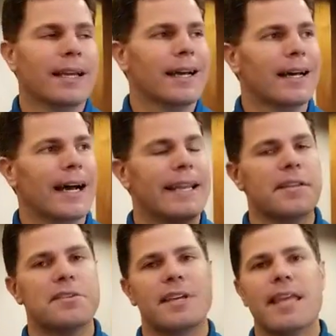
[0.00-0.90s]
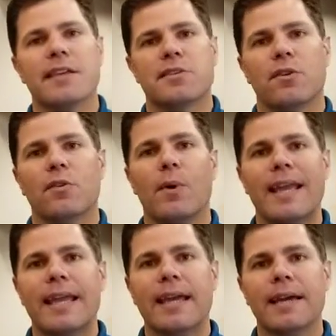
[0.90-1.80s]
I didn't say this on the way
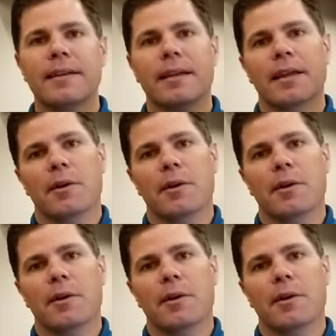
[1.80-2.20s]
in,